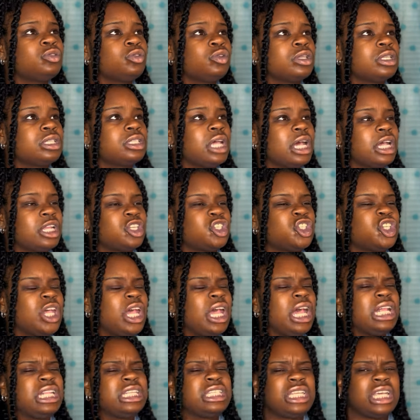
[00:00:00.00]
like
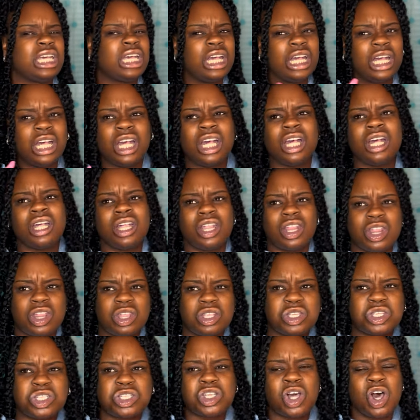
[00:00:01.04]
chanting
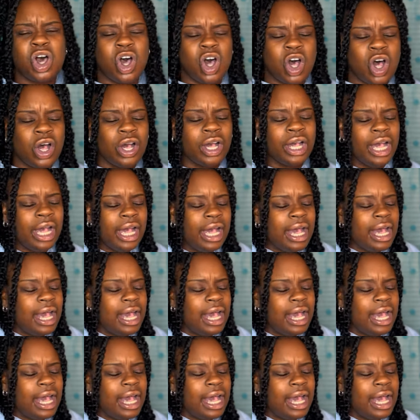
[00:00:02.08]
the song